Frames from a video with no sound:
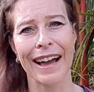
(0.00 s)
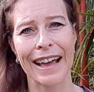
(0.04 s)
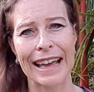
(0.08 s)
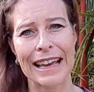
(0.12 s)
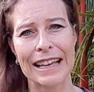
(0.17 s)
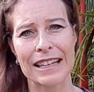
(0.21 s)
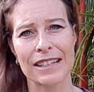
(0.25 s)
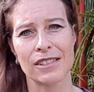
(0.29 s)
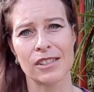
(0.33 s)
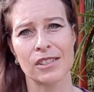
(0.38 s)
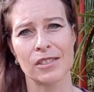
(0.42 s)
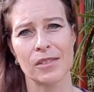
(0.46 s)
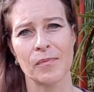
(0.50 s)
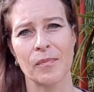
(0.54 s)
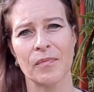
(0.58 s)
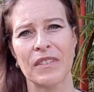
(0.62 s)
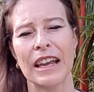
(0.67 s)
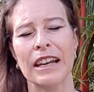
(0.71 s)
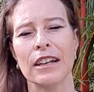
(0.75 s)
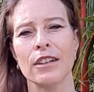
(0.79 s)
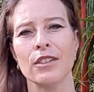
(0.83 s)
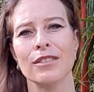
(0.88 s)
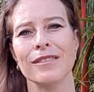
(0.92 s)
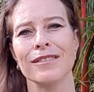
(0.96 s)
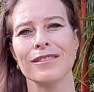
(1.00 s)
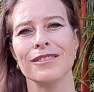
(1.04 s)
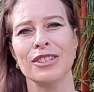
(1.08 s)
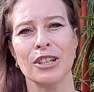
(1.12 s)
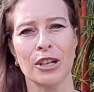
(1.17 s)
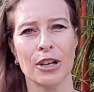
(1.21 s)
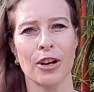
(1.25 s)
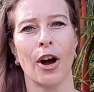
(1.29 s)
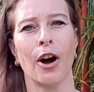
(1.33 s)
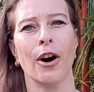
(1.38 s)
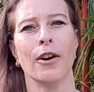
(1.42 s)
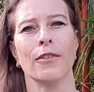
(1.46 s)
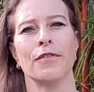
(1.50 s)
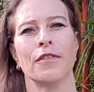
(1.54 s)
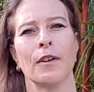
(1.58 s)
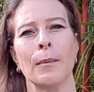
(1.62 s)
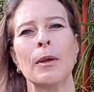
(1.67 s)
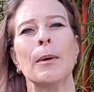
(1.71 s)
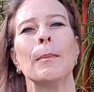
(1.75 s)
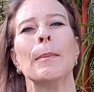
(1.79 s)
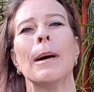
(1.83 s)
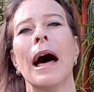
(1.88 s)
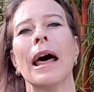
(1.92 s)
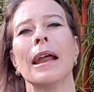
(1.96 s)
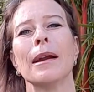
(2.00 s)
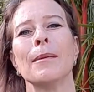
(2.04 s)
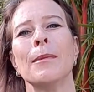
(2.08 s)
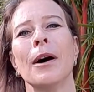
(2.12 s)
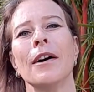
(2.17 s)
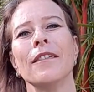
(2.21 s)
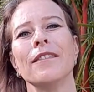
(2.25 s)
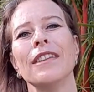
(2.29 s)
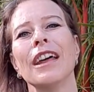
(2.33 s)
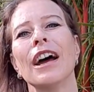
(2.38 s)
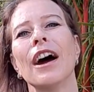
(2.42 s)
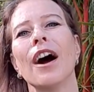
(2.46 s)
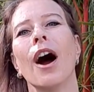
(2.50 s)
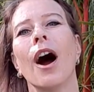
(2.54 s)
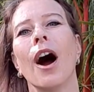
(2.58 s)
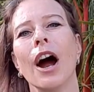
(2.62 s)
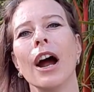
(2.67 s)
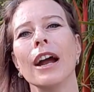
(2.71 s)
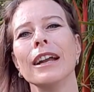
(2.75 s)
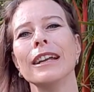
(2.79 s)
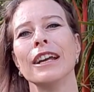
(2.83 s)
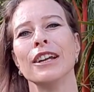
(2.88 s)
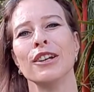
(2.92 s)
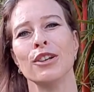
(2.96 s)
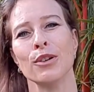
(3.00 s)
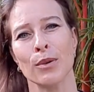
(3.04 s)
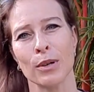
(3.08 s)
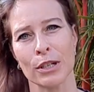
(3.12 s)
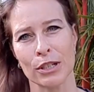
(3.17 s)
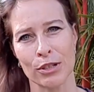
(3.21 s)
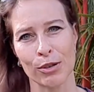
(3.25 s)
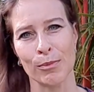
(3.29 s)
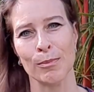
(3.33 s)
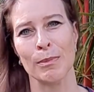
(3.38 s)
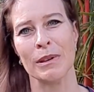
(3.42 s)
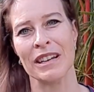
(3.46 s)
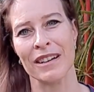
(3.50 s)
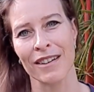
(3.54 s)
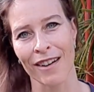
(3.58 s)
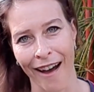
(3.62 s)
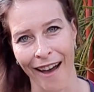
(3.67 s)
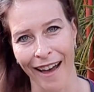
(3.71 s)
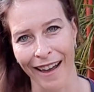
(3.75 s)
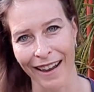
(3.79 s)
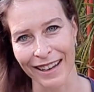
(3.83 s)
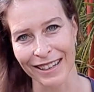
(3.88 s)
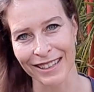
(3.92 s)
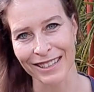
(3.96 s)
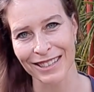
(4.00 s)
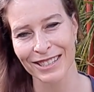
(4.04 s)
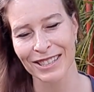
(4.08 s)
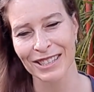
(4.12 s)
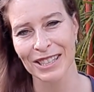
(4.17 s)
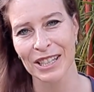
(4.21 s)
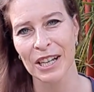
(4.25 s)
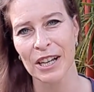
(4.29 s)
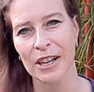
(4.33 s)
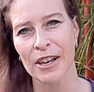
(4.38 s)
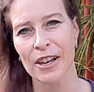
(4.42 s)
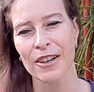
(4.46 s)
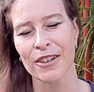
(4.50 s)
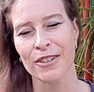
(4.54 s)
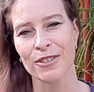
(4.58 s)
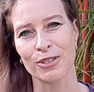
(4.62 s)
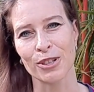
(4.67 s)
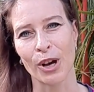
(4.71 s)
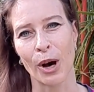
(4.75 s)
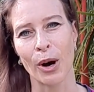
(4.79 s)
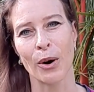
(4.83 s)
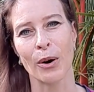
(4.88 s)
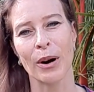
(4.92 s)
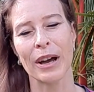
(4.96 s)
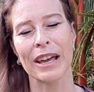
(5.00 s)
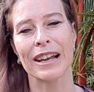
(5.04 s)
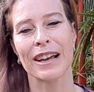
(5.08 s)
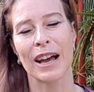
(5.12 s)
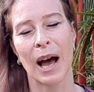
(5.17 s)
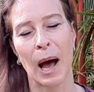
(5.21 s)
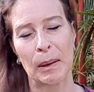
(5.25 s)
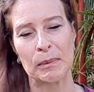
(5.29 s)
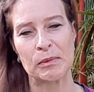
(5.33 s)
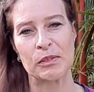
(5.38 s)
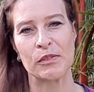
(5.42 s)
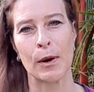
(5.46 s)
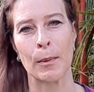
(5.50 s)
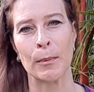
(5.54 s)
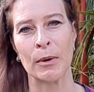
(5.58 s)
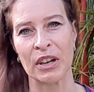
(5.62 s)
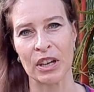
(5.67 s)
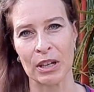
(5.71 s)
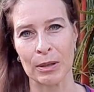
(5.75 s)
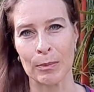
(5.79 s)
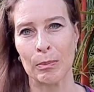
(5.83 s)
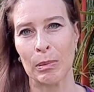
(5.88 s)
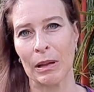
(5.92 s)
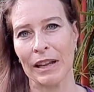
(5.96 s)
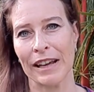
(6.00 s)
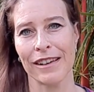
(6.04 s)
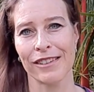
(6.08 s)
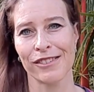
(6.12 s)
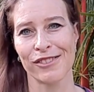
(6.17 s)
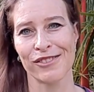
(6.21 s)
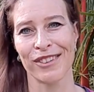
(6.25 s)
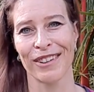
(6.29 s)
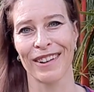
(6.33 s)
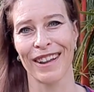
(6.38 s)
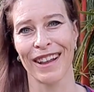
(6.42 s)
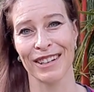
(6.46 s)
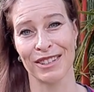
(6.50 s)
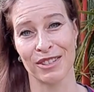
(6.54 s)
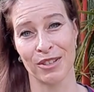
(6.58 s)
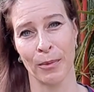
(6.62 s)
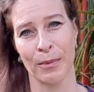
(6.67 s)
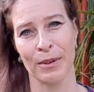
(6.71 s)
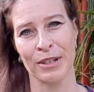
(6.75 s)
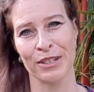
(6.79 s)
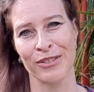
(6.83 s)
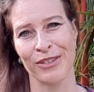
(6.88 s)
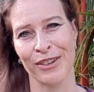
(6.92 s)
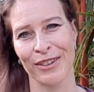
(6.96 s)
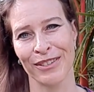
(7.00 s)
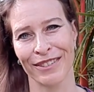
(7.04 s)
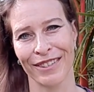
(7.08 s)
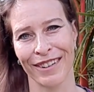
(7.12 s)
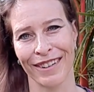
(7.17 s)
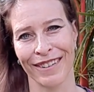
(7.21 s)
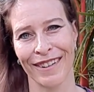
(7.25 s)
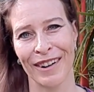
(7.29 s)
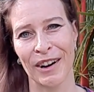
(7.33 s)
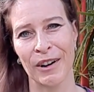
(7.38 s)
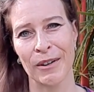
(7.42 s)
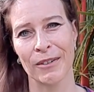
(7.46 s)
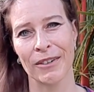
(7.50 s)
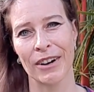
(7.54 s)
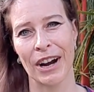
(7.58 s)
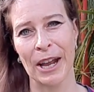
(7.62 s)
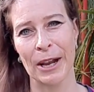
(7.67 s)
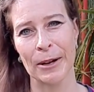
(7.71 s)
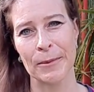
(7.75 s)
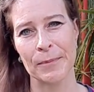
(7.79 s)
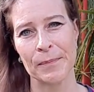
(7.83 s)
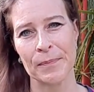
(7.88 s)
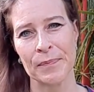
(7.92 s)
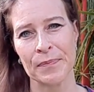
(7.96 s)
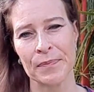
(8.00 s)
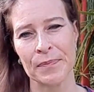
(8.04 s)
I guess they, you know, from the bottom of their heart, they do it to be nice. So it comes from a good place. So that's always good to know, right?